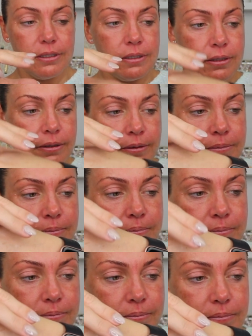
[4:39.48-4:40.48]

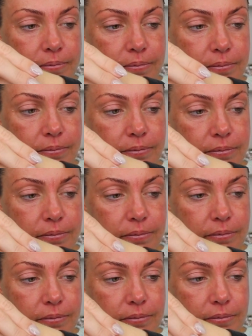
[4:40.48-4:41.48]

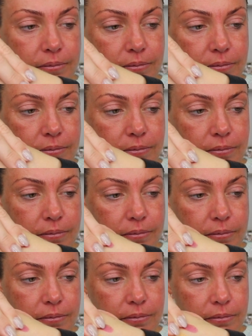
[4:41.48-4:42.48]

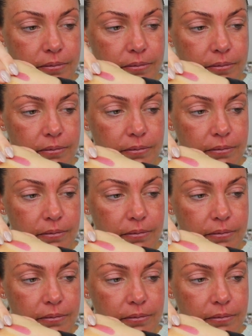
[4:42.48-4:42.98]
(no one is talking)